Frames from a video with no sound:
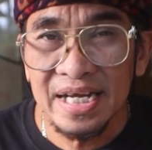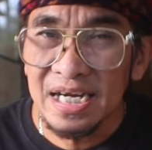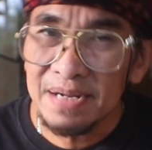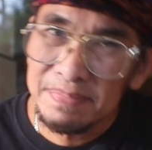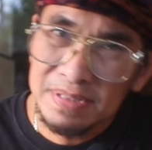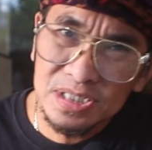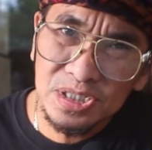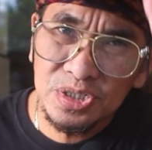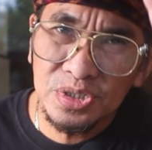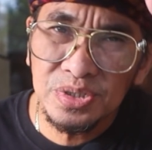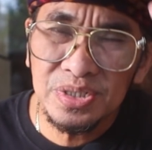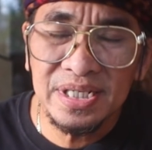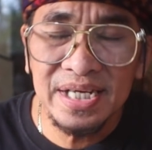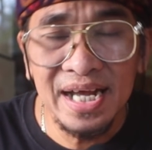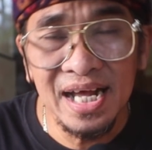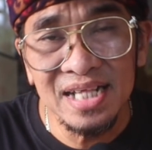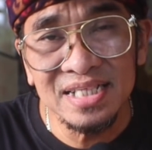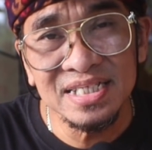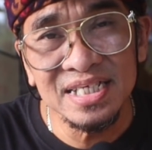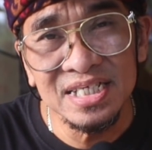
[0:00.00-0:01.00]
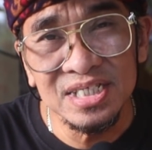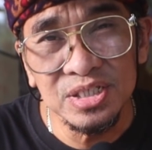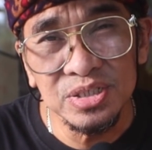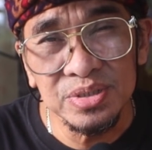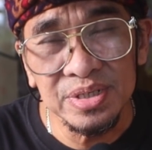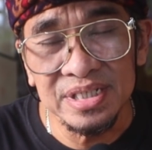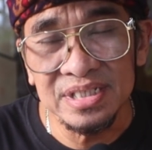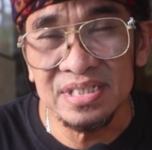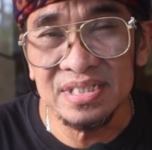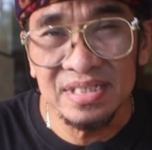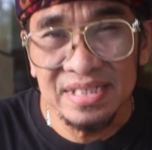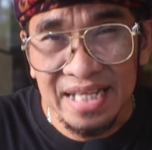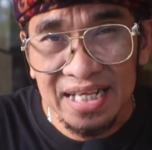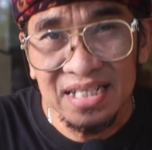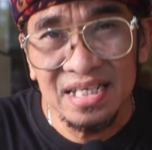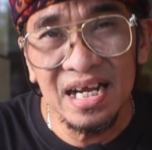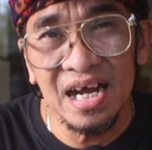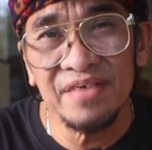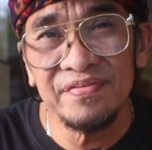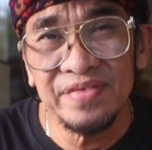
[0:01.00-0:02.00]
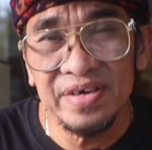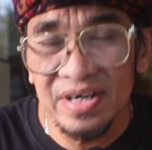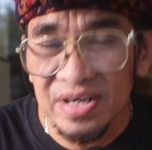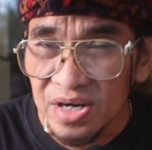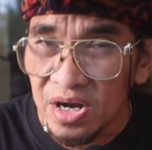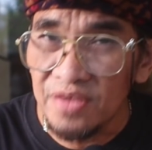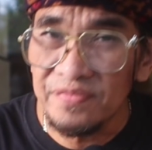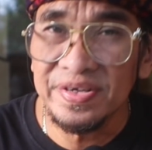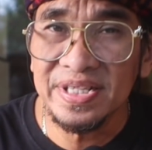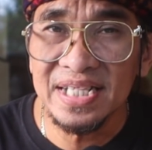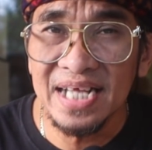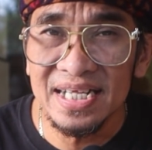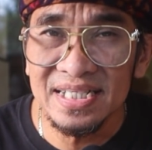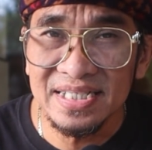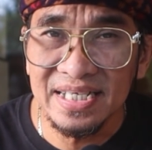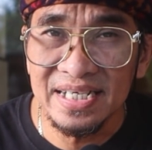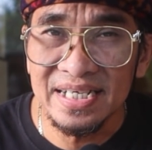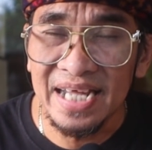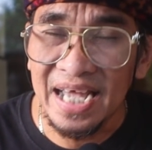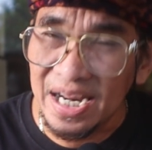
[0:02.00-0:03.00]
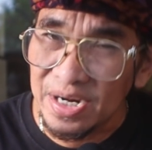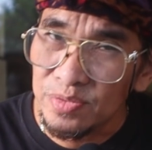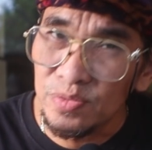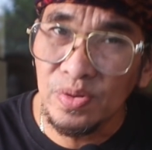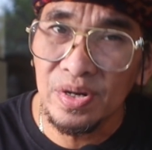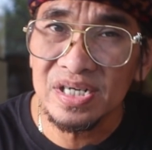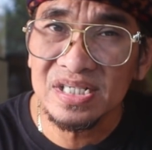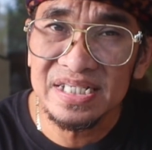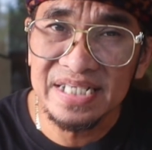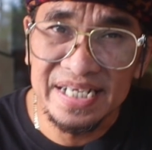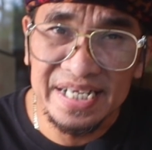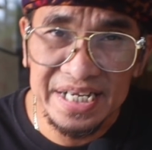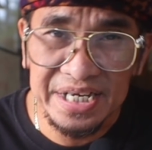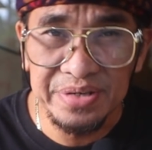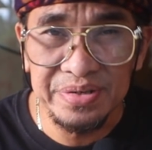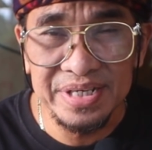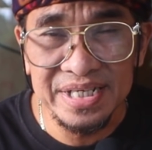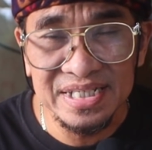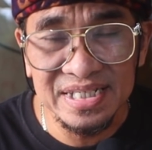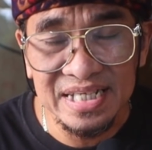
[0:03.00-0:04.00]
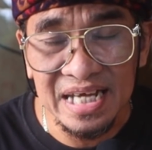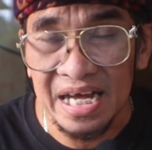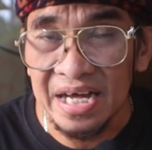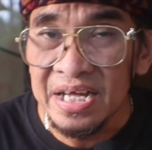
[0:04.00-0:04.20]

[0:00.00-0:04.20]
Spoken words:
number 2, the health insurance that cover COVID-19 and works in Indonesia.